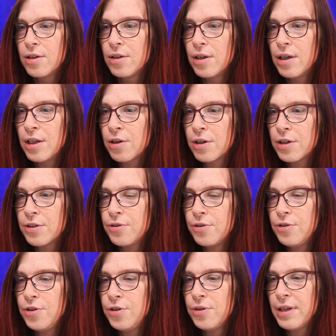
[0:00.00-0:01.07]
In order to
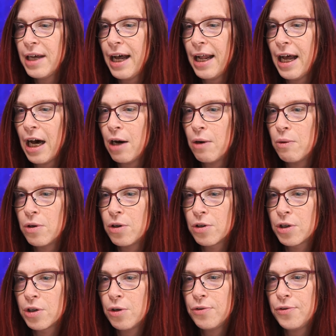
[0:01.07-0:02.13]
do that, I will
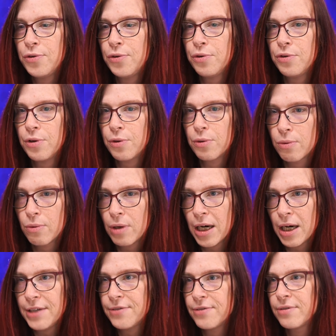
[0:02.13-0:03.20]
go to the
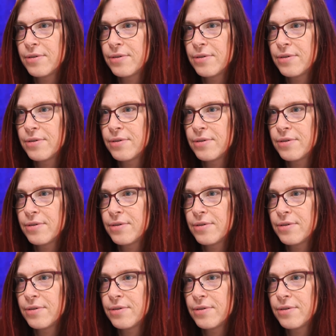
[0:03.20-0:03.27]
right.